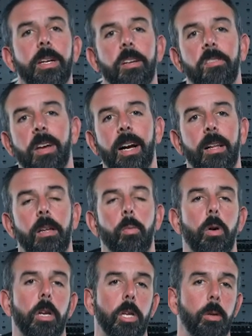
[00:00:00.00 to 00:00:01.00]
exactly
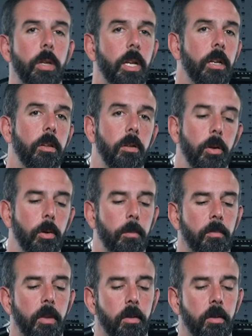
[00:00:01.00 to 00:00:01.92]
what you need it to do.